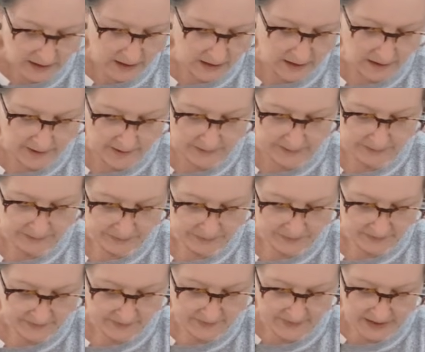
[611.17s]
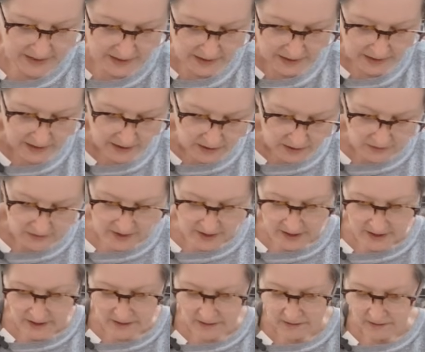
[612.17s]
um,
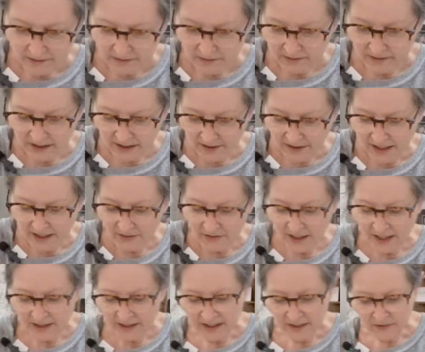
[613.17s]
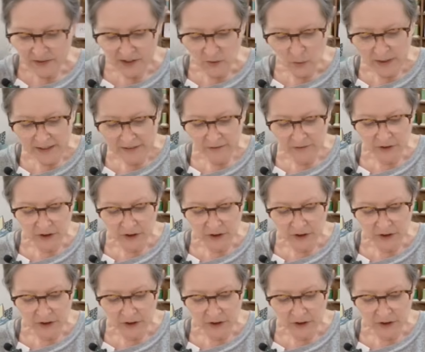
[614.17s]
the thing that gives away